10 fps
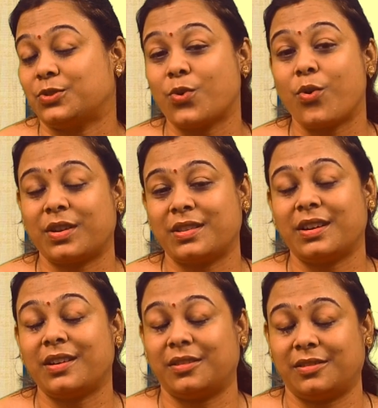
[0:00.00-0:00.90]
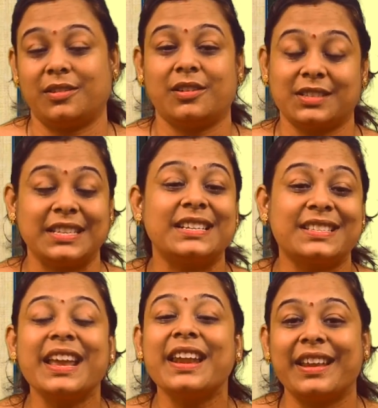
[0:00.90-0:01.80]
soak the seeds
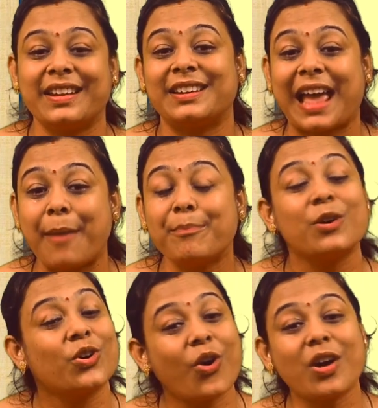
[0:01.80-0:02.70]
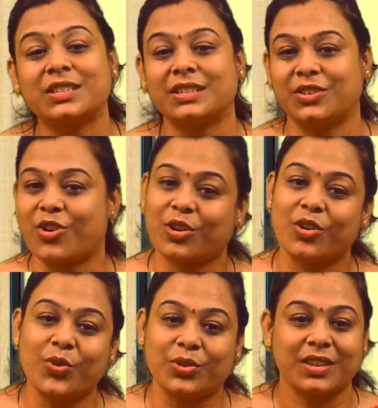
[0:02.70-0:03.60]
in a damp cotton or
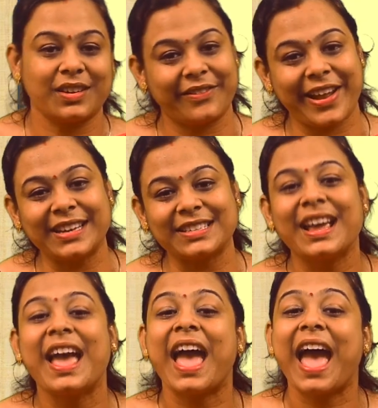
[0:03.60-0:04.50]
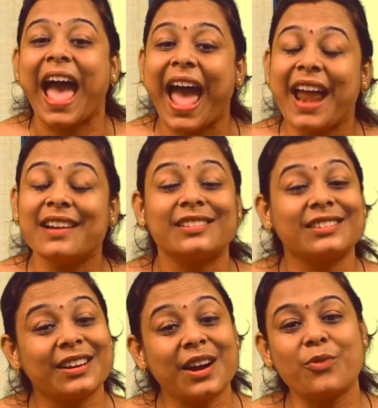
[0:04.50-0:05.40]
cloth, right? And
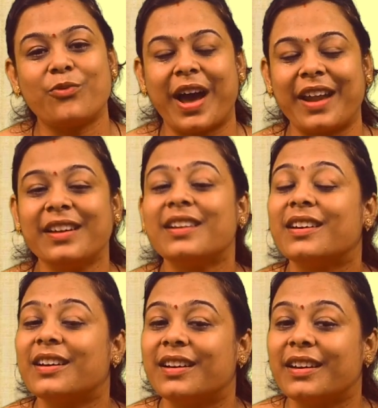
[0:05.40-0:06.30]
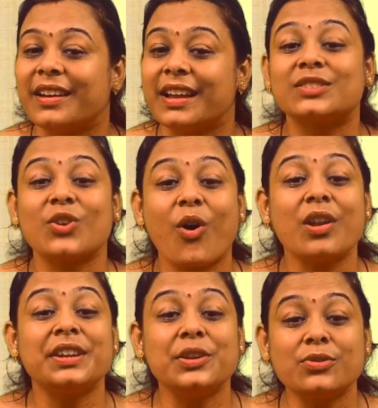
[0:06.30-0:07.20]
third one, it's
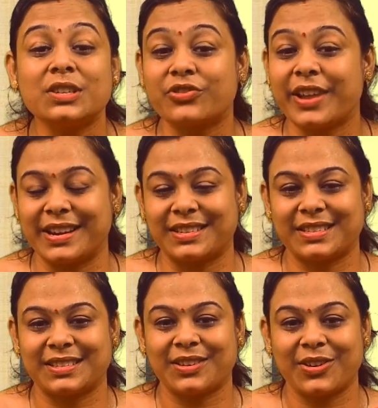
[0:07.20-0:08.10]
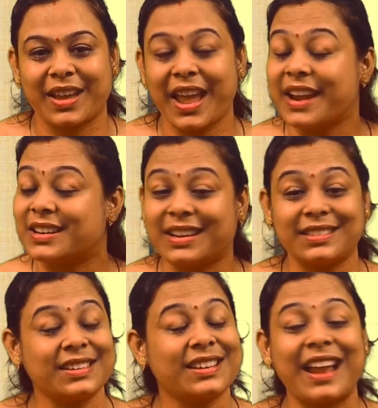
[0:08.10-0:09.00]
all nutrients, okay? It
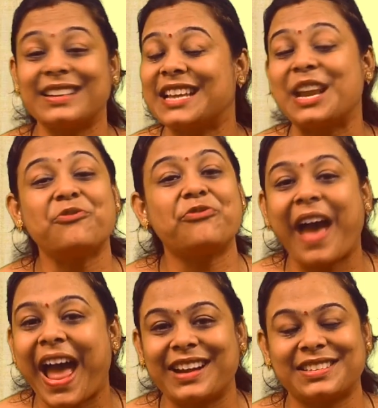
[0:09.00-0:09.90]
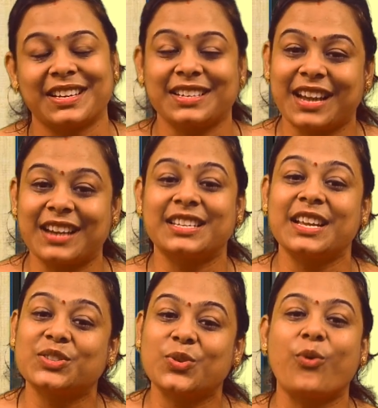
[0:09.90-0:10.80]
doesn't contain fats, it
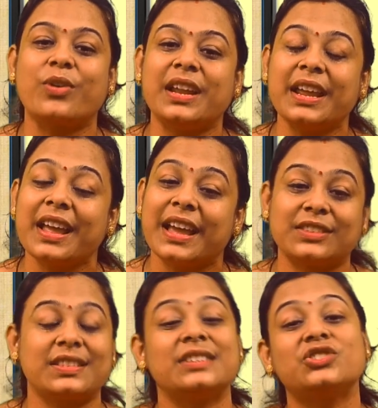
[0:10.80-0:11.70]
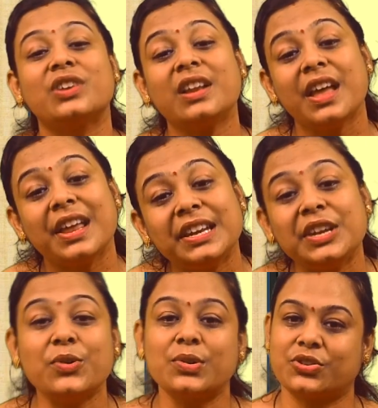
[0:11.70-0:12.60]
contains only essential
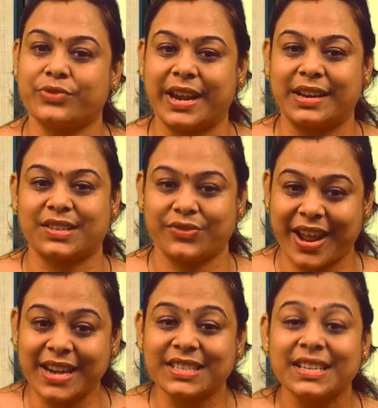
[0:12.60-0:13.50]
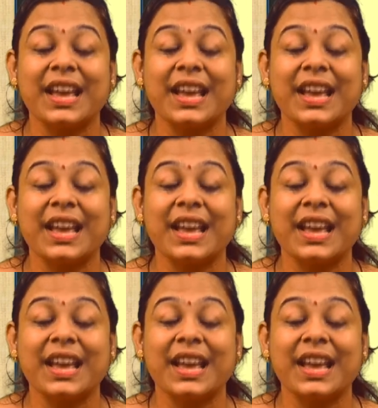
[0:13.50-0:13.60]
nutrients, right?